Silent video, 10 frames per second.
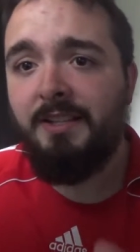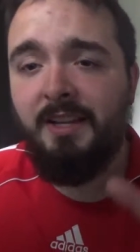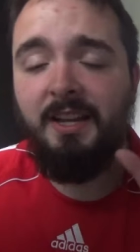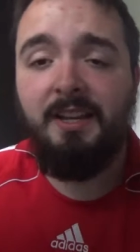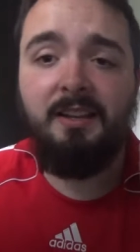
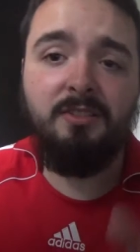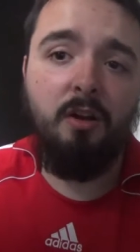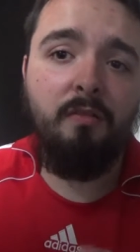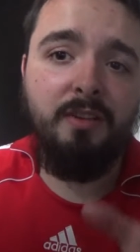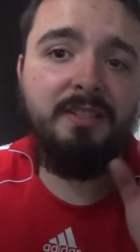18 is
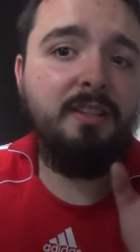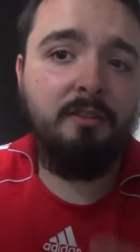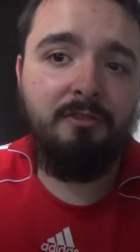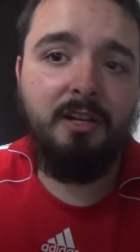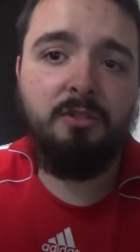obviously the
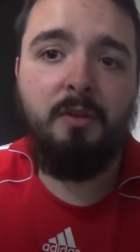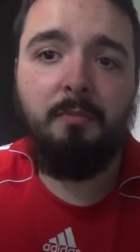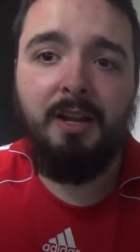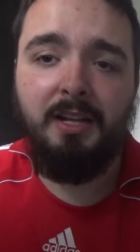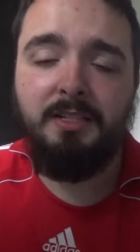Great
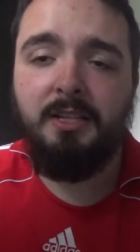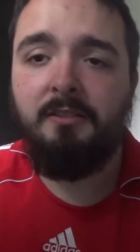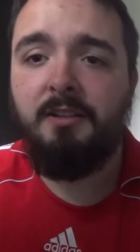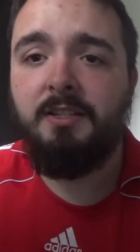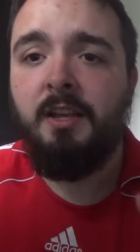to
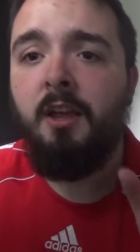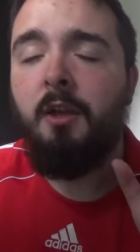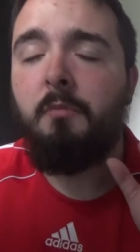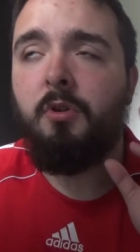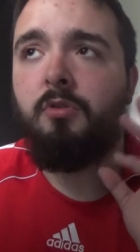series
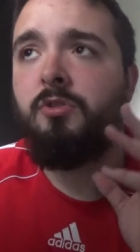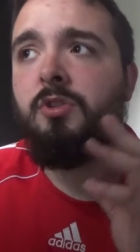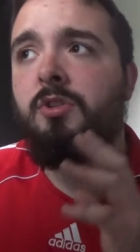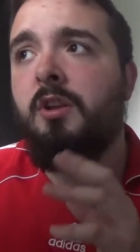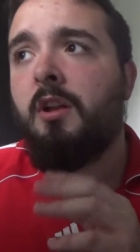
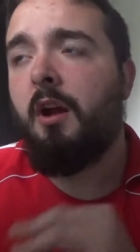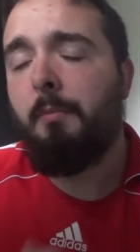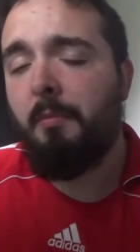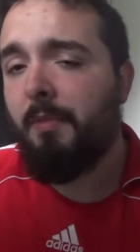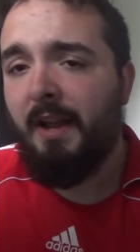because I've
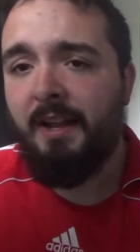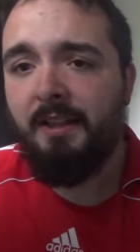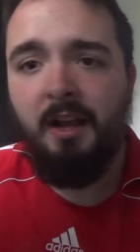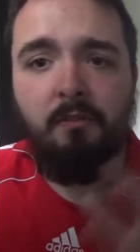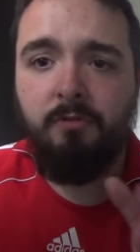been playing that.